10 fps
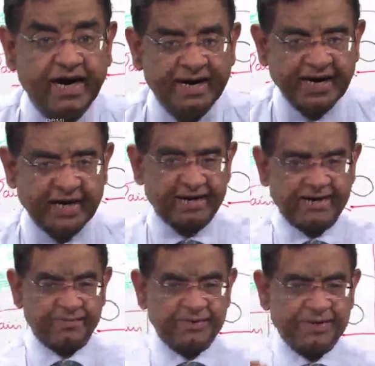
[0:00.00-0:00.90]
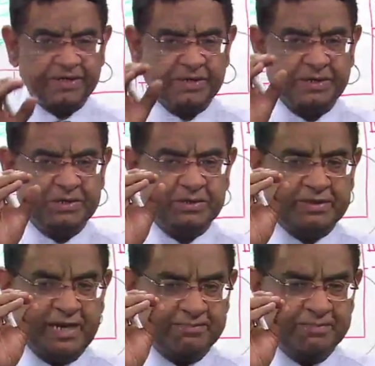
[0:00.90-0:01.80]
again.
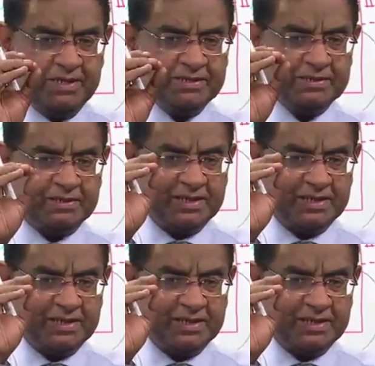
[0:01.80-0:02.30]
That means